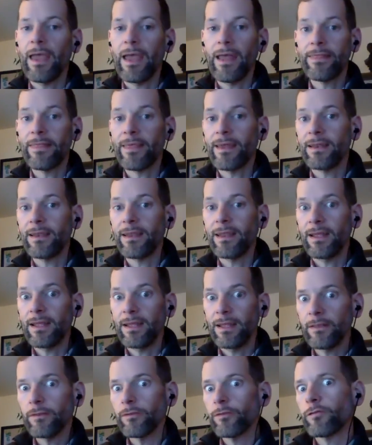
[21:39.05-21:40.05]
and then
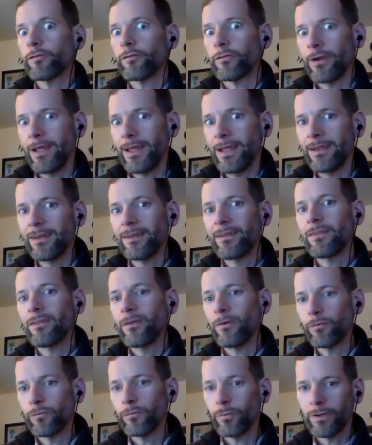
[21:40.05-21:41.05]
illustrate
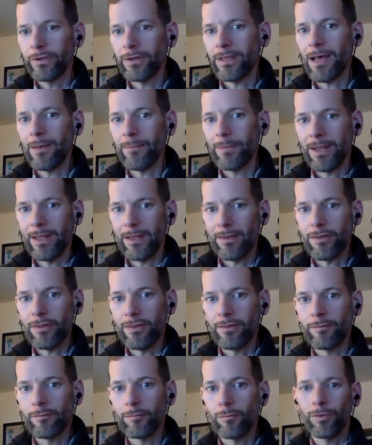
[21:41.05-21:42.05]
those word
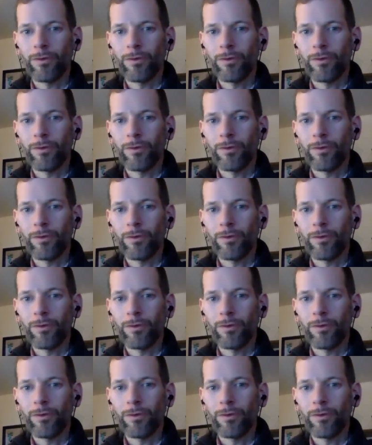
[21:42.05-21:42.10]
combinations.